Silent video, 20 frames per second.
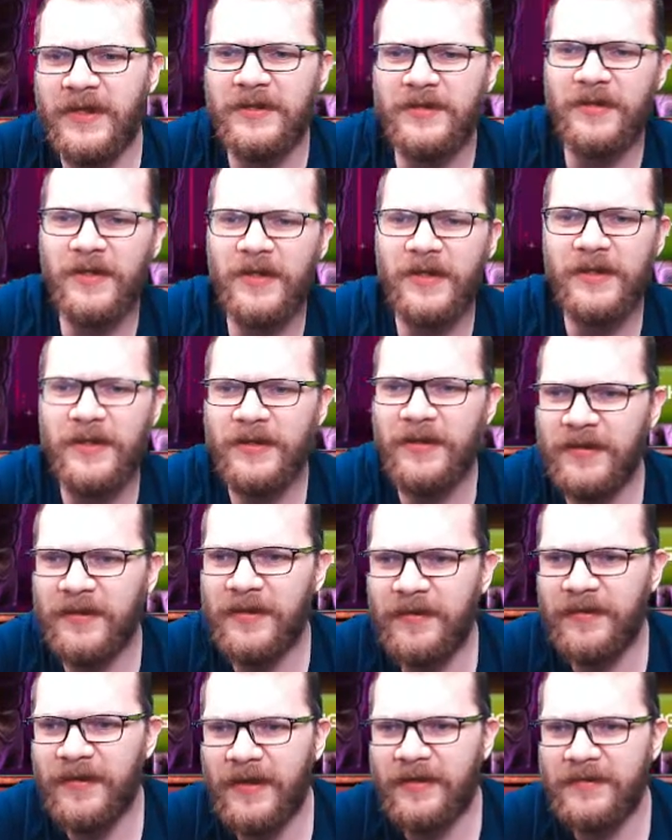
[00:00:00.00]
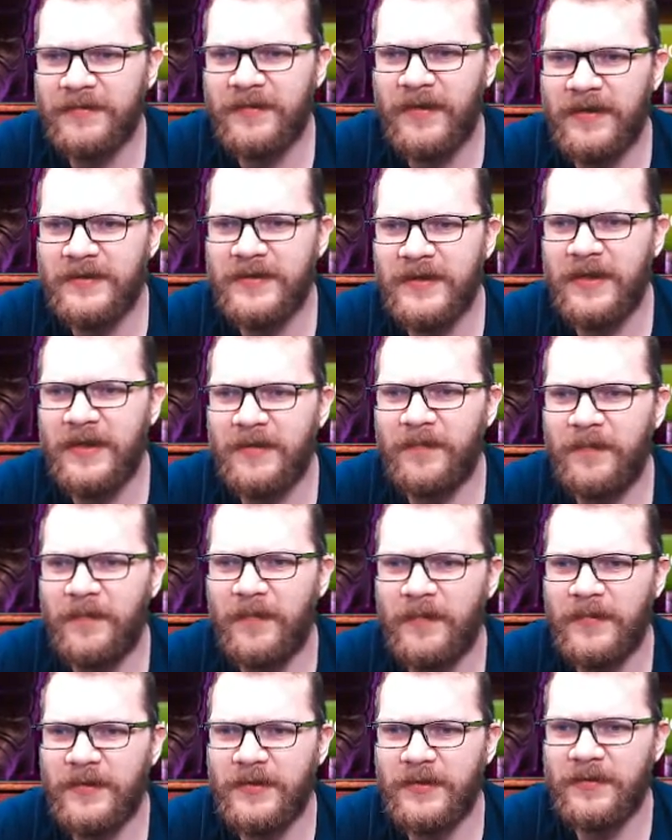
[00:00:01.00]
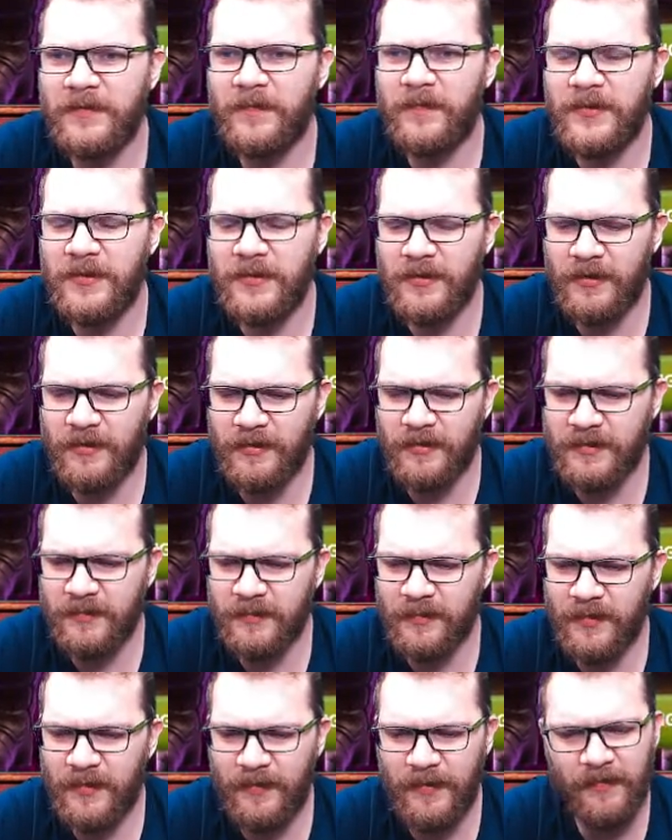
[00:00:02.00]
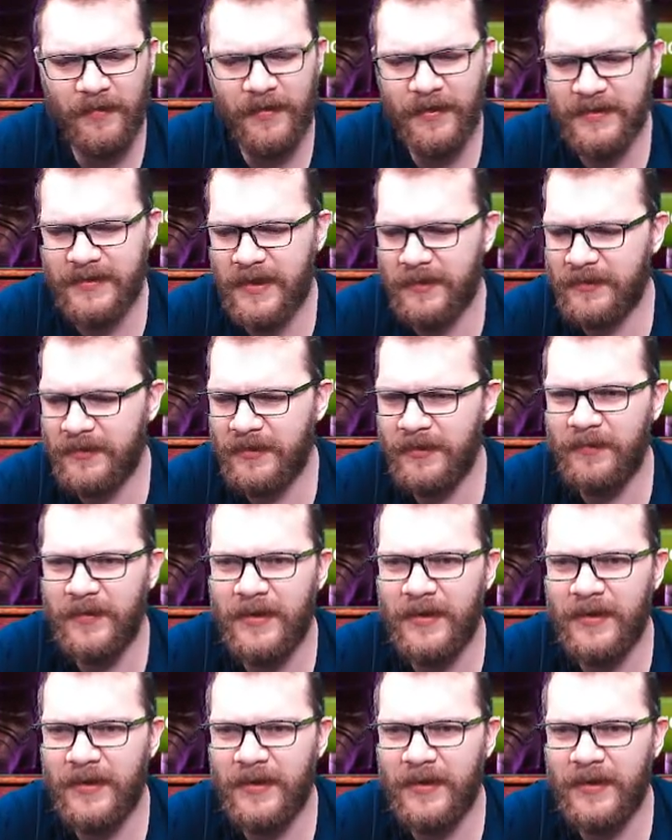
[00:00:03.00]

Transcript: X or Kitty, don't even have his 5 star. You go Cosmic Rolling? Well, it's up to you,